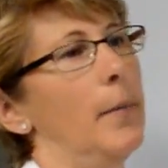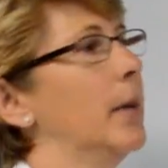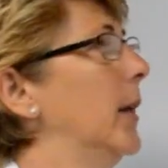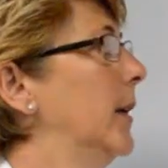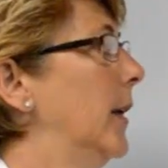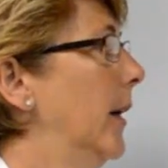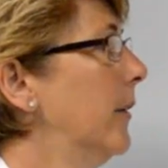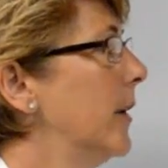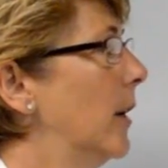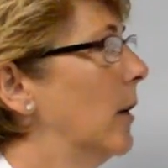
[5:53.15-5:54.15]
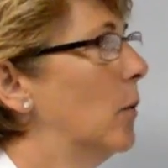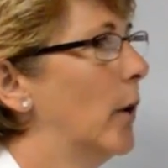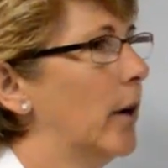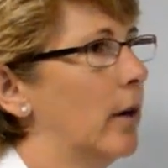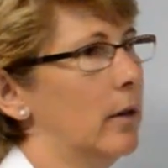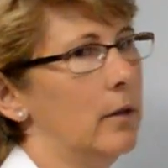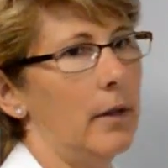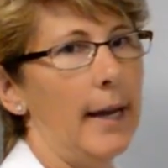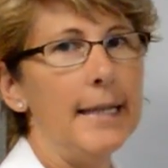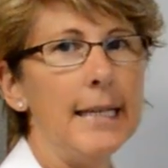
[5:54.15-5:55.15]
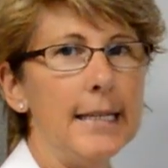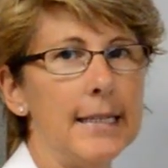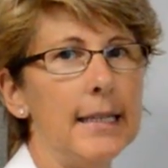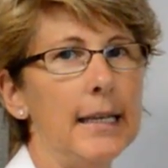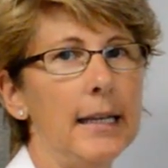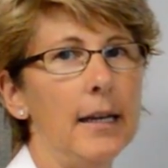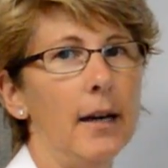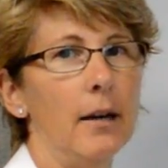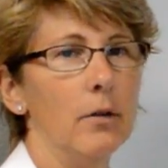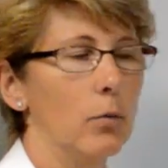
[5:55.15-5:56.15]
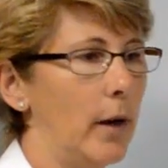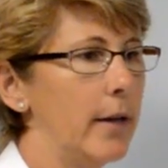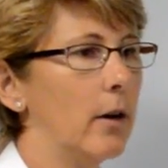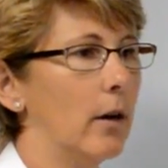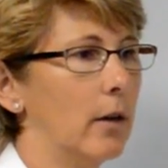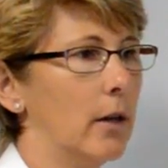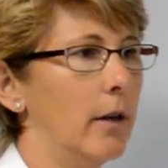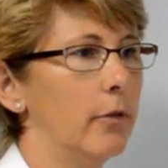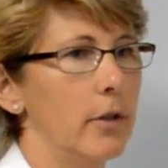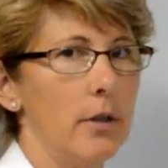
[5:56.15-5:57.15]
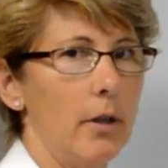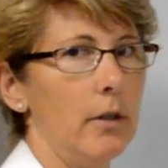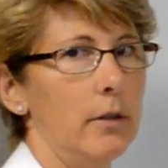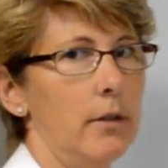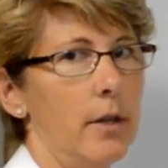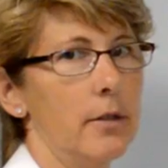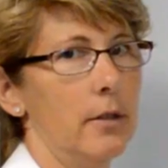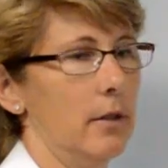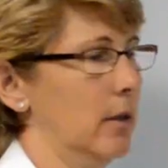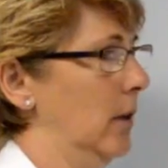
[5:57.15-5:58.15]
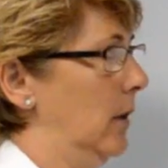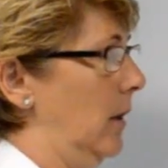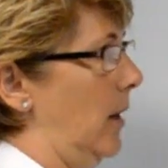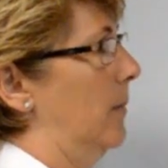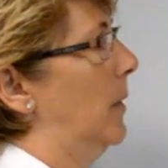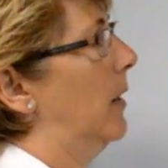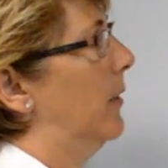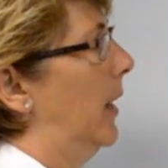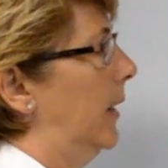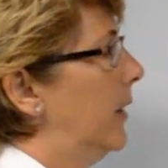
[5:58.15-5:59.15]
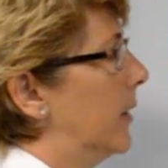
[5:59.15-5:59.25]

populated area where ATC radar coverage doesn't um, cover that